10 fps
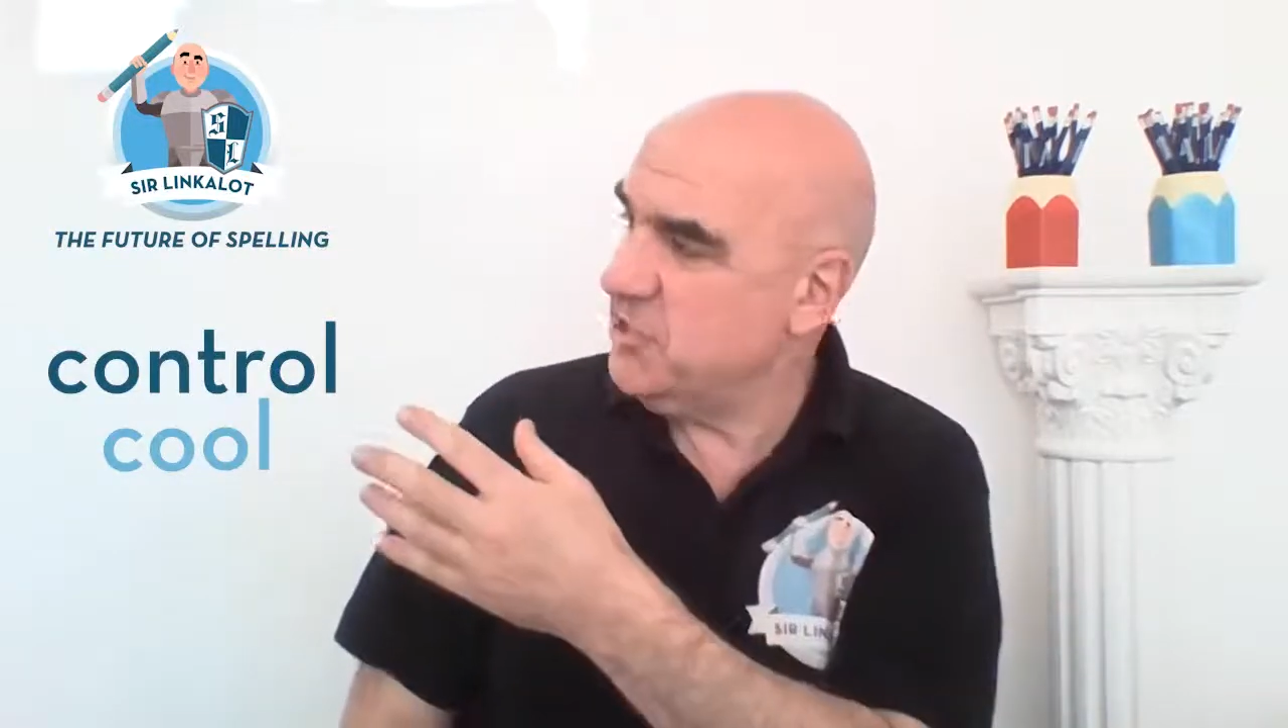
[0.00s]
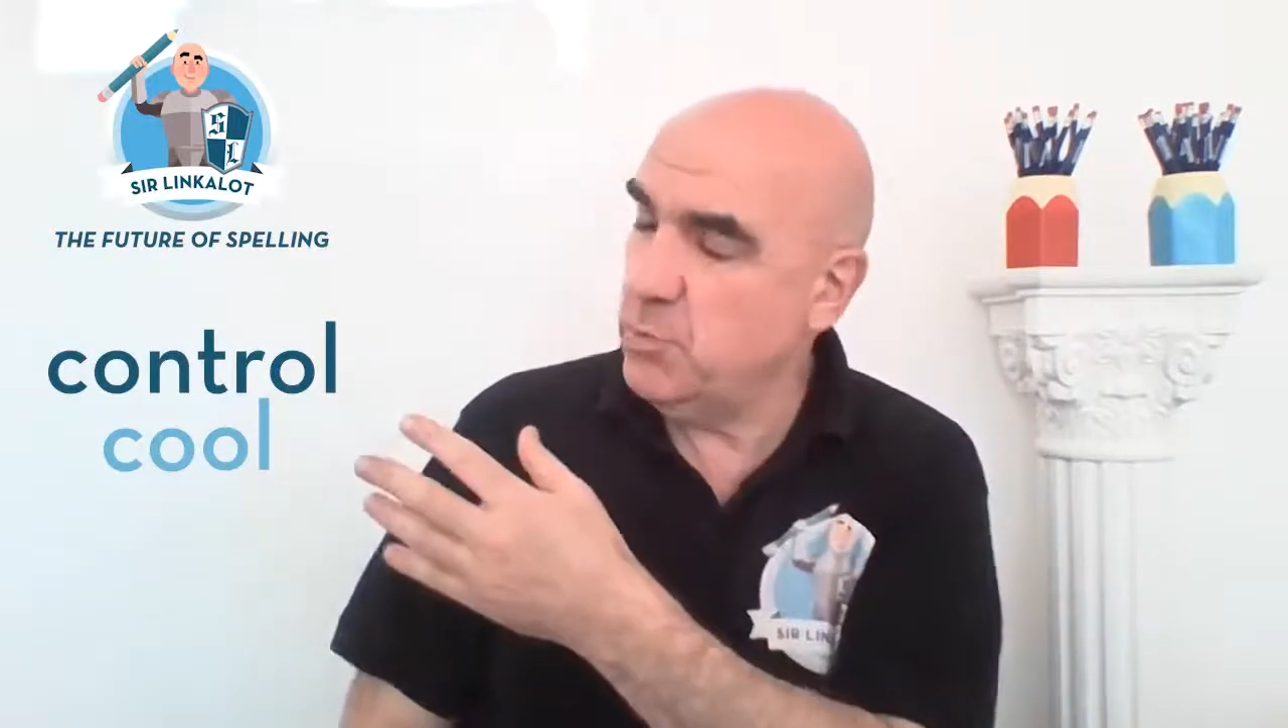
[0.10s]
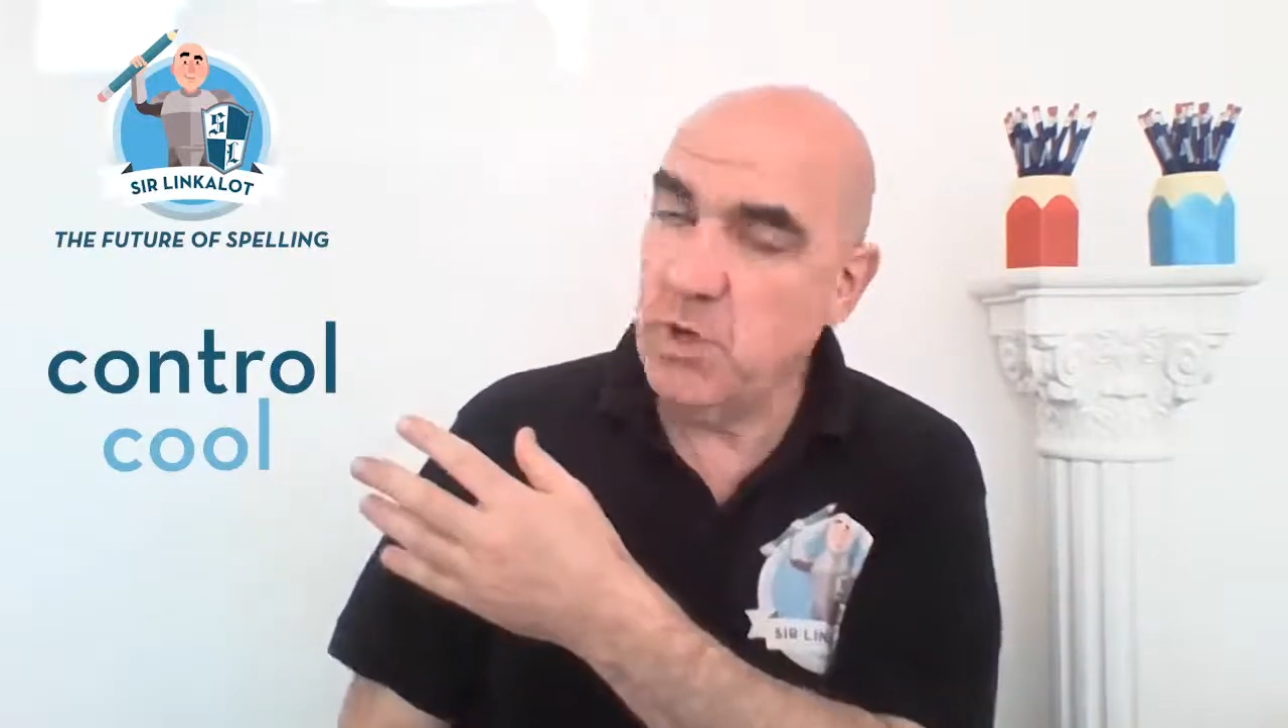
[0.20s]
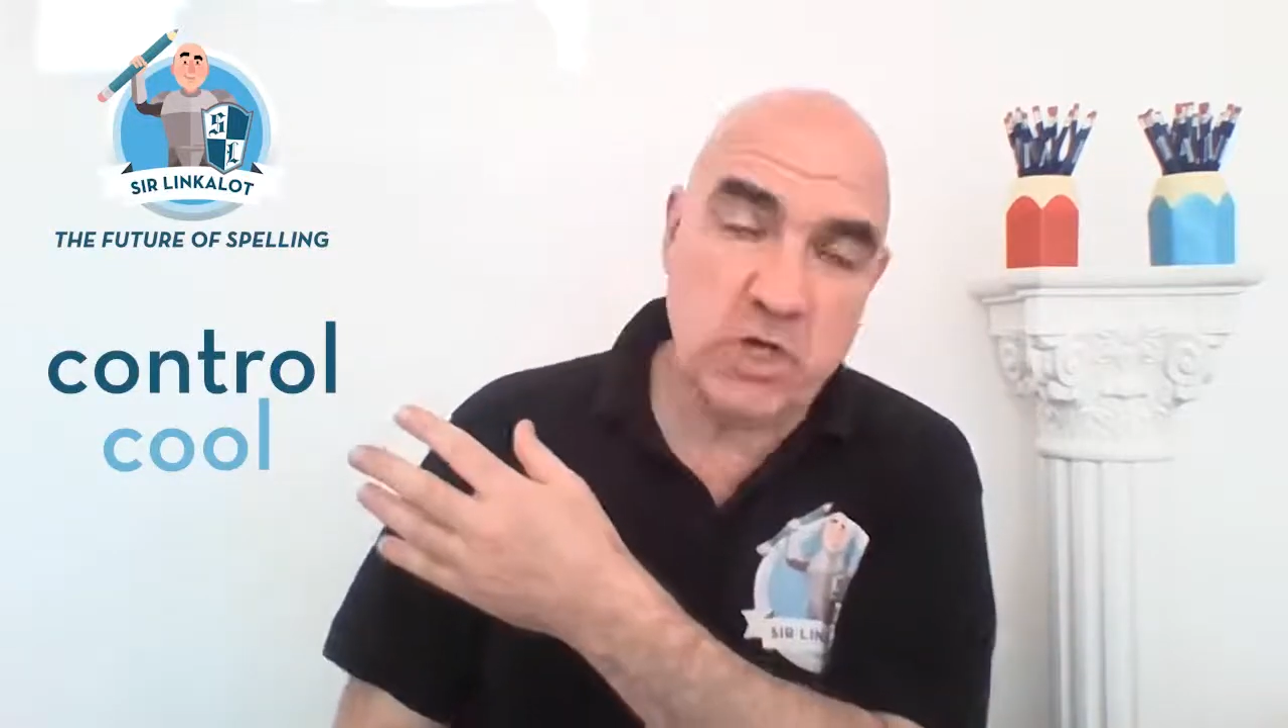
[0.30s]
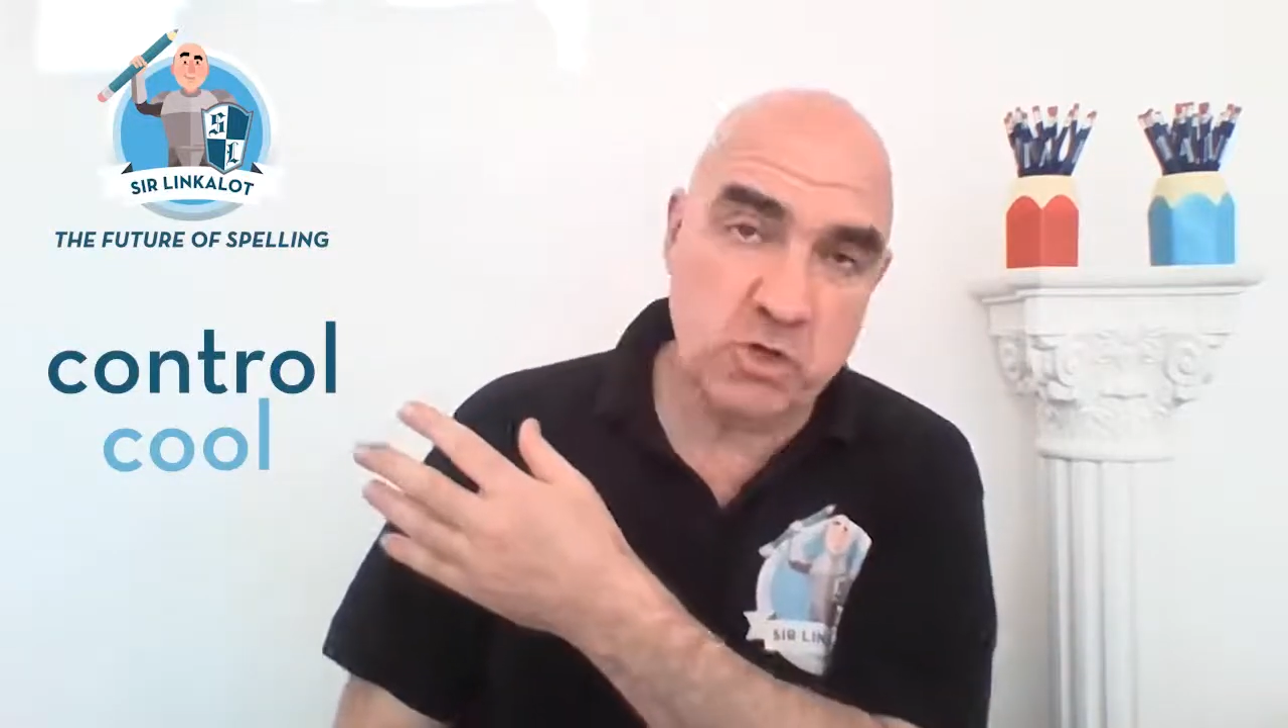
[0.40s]
the
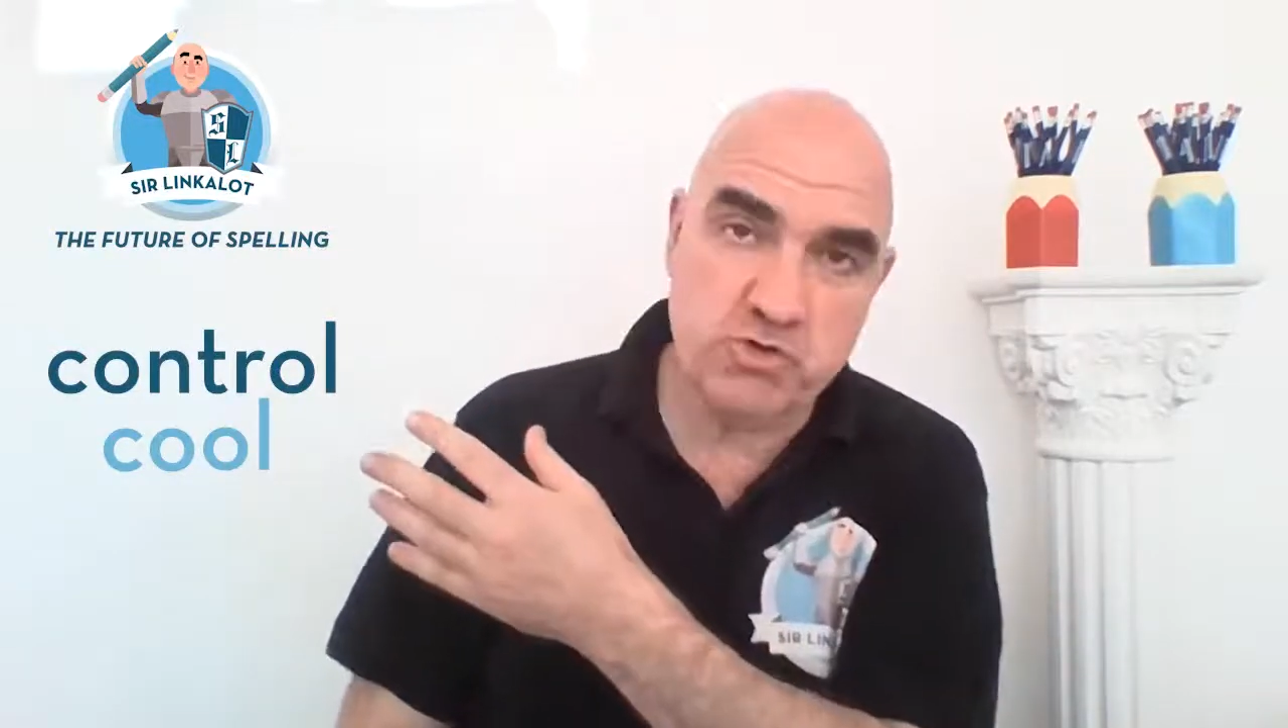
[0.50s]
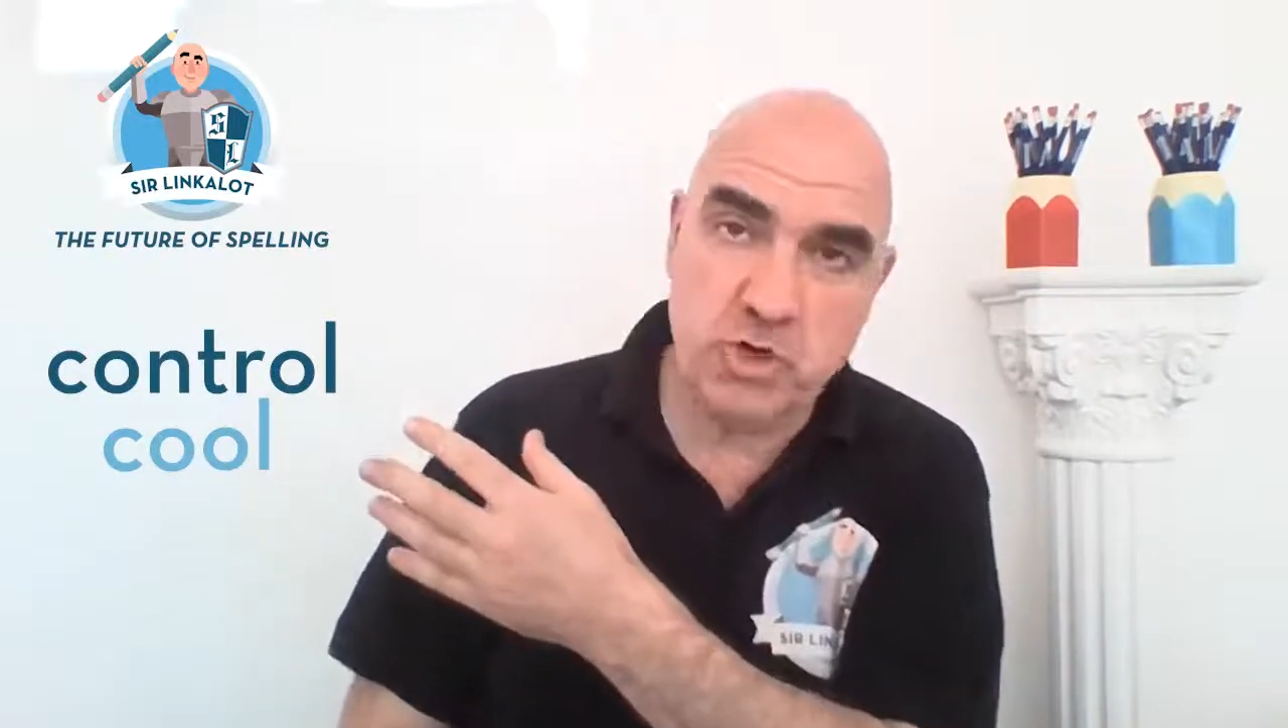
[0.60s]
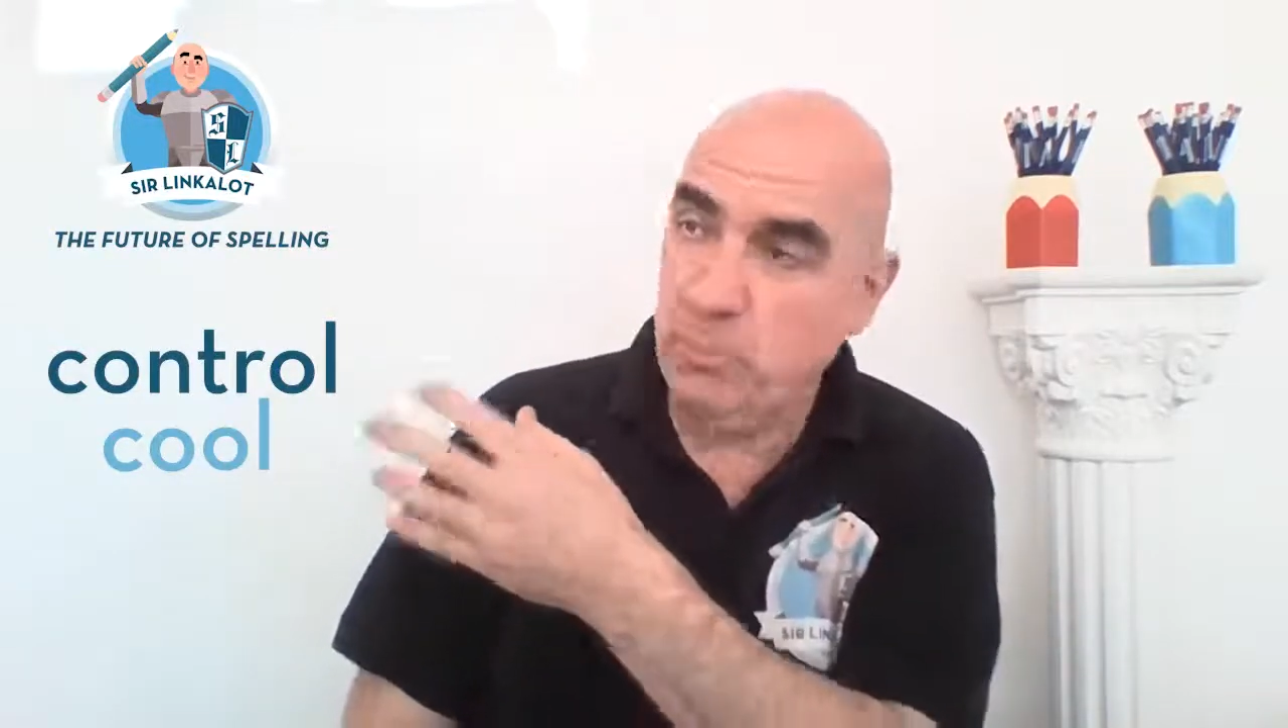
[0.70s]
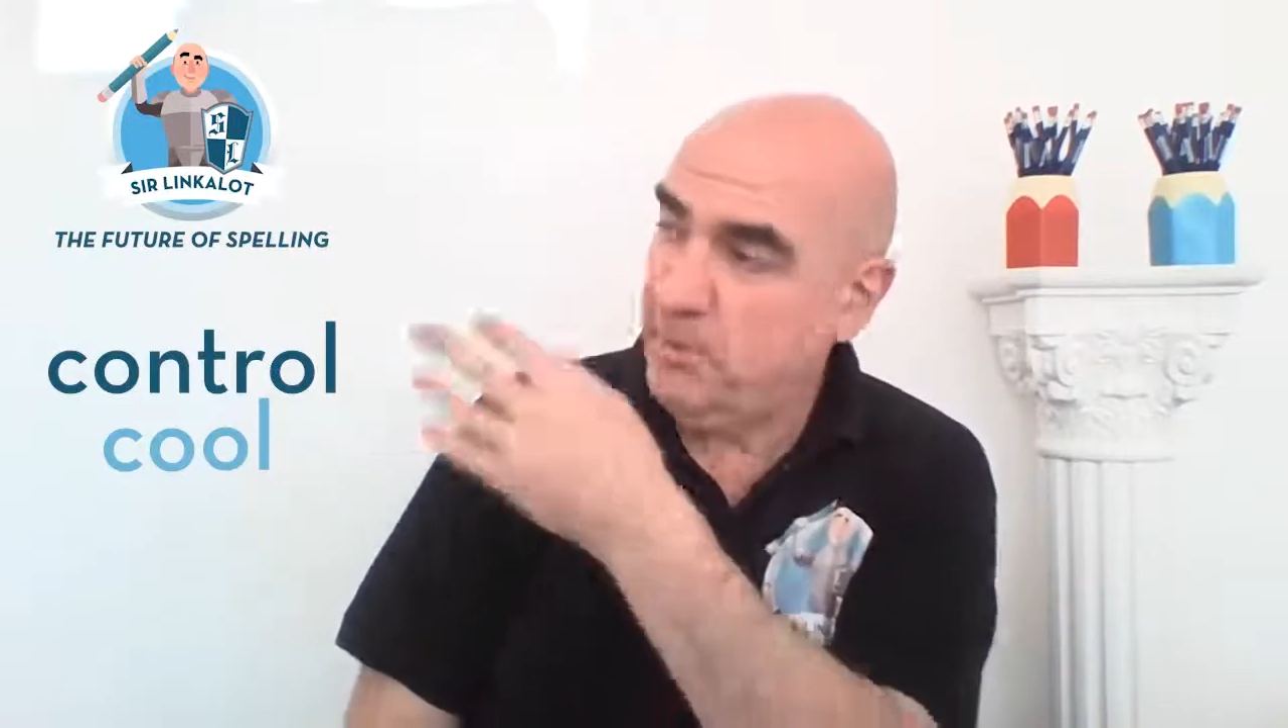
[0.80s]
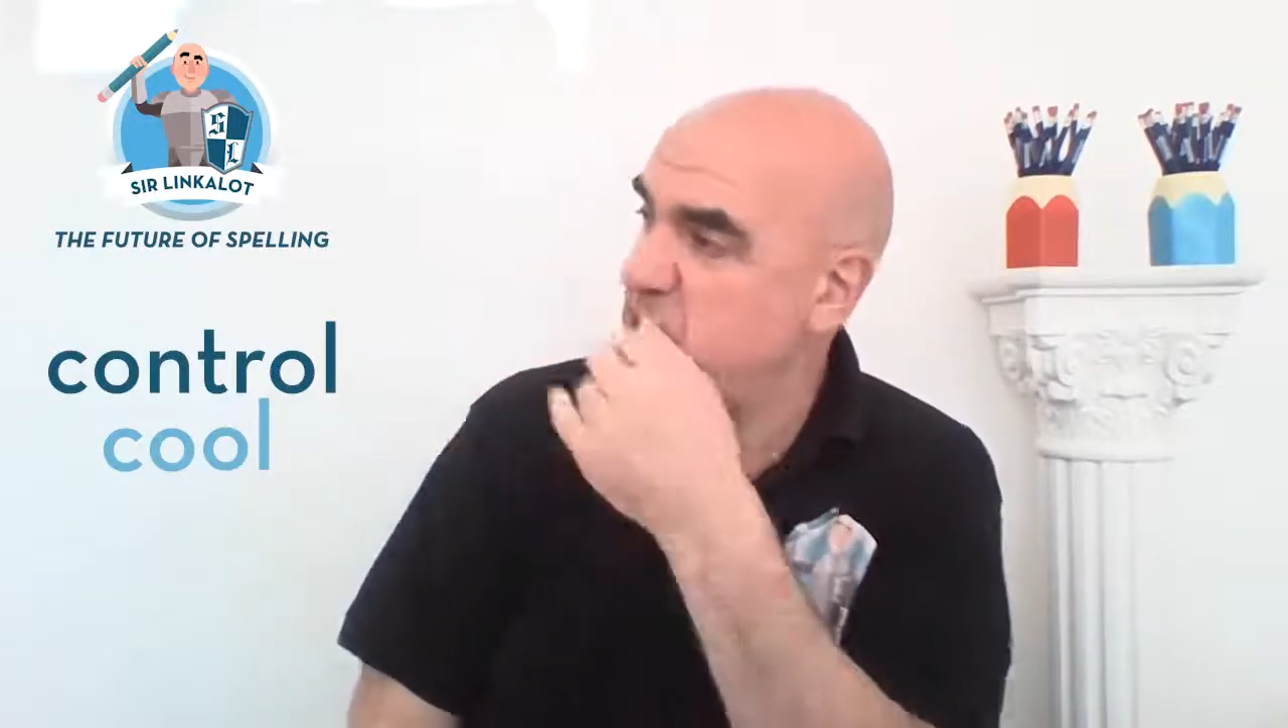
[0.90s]
word
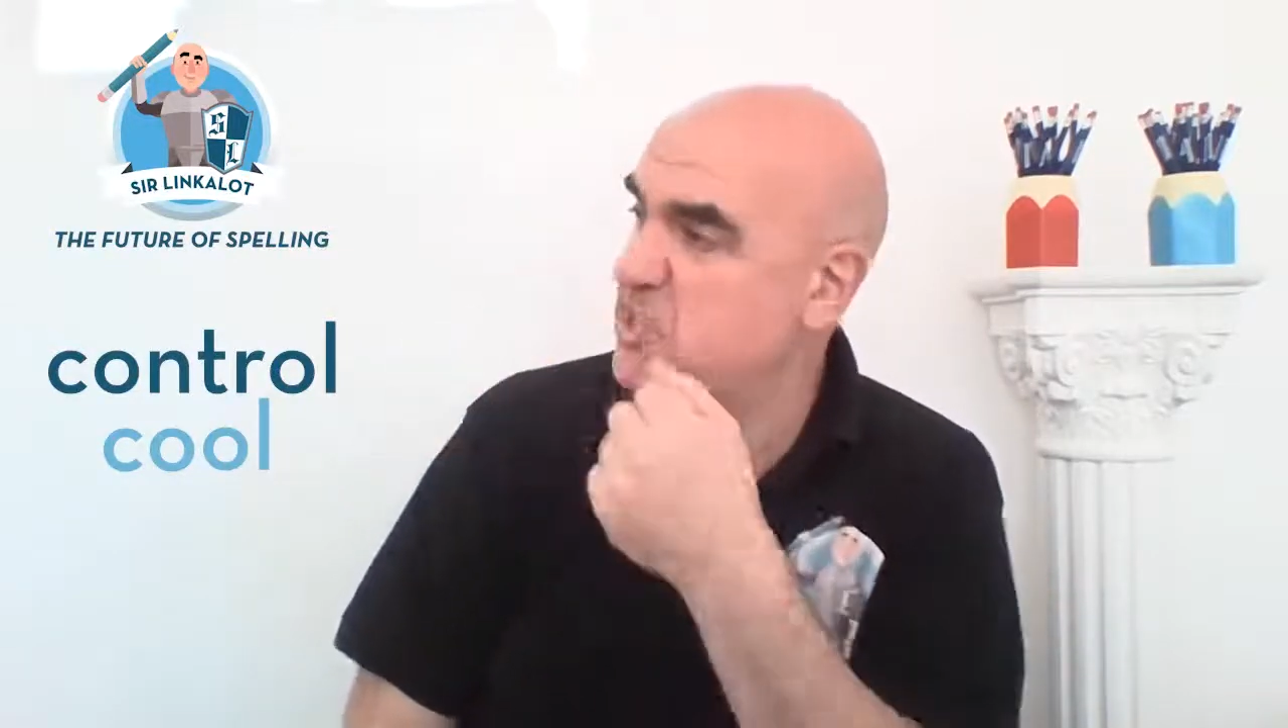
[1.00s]
control, but it's